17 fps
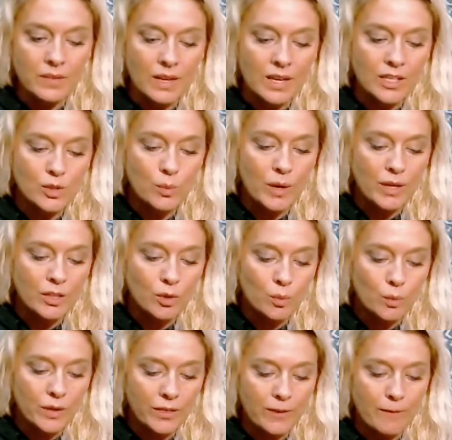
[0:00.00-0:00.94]
is when you're
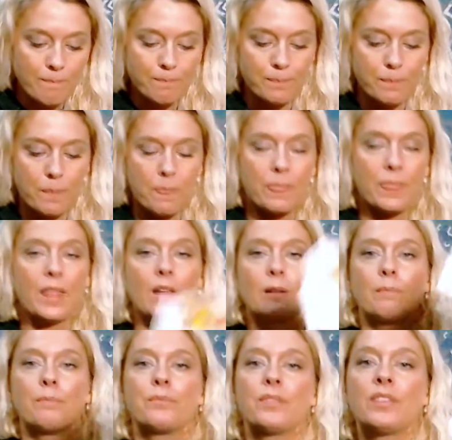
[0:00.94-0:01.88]
with them,
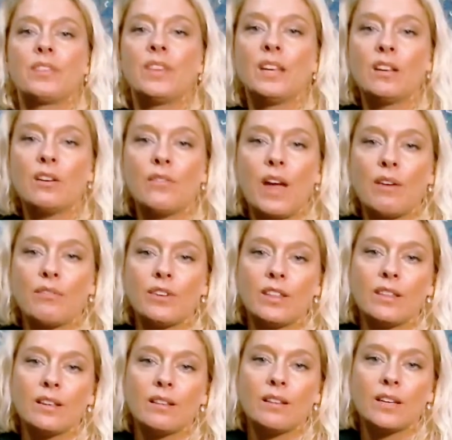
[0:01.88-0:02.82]
think of
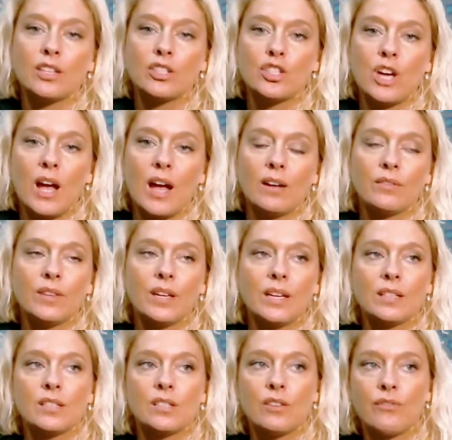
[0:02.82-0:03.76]
everything like a child, like
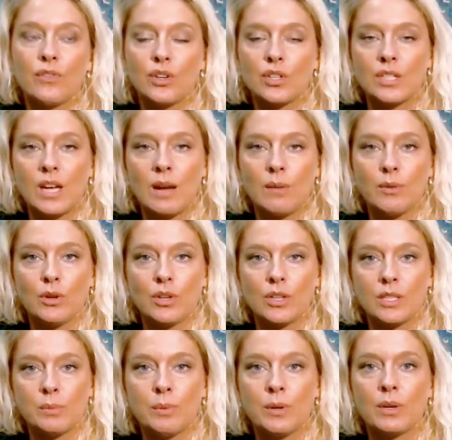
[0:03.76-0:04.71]
it's the first time you're
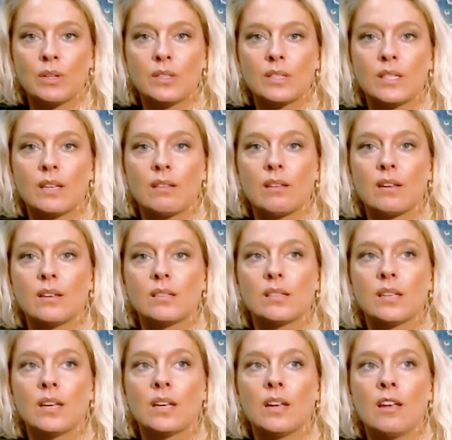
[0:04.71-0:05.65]
experiencing this.
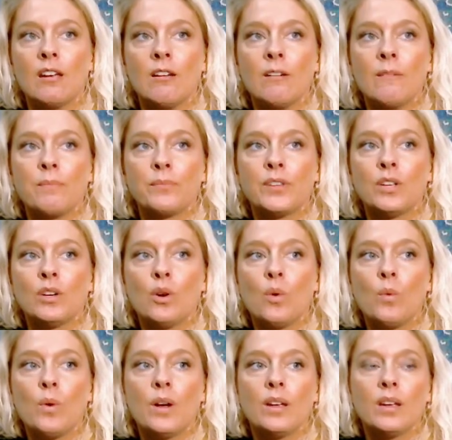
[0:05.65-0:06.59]
Like, you know
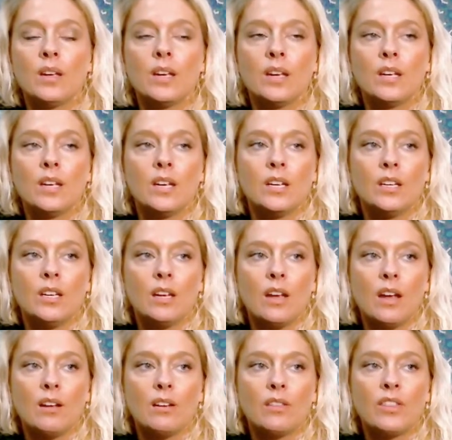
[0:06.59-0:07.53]
what?
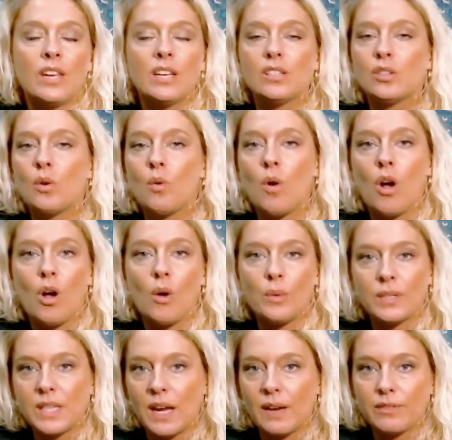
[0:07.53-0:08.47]
Things don't
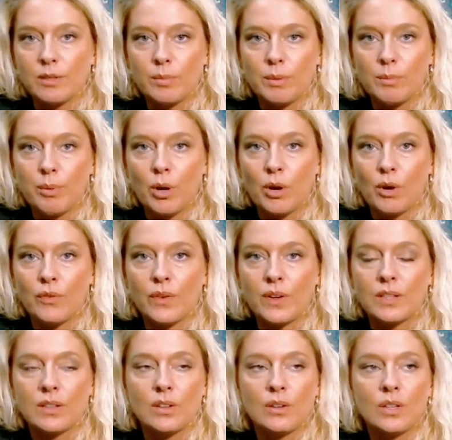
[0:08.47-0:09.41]
always have to be
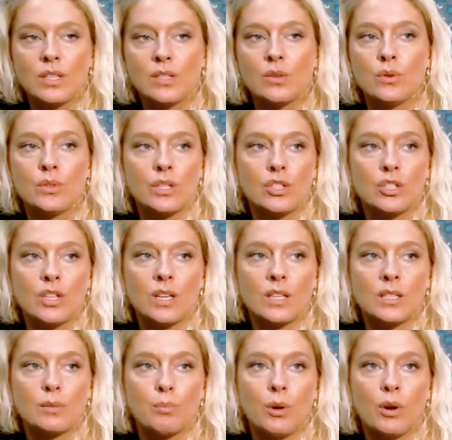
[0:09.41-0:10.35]
perfect. There is no such thing
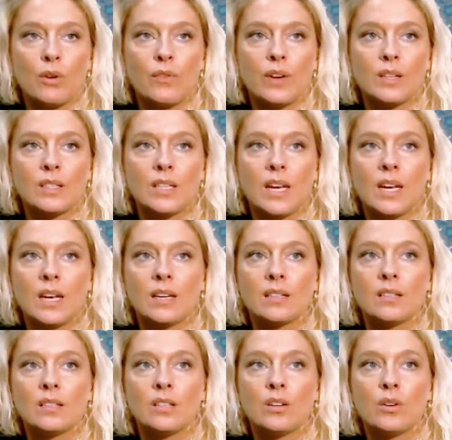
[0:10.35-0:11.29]
as perfect.
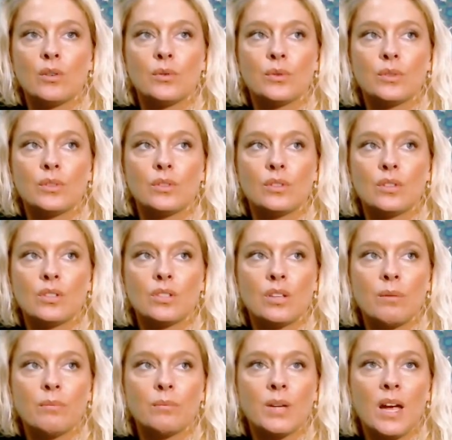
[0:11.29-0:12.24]
And, you know,
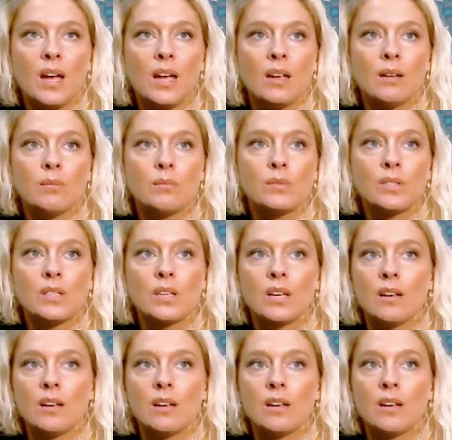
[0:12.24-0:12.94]
sometimes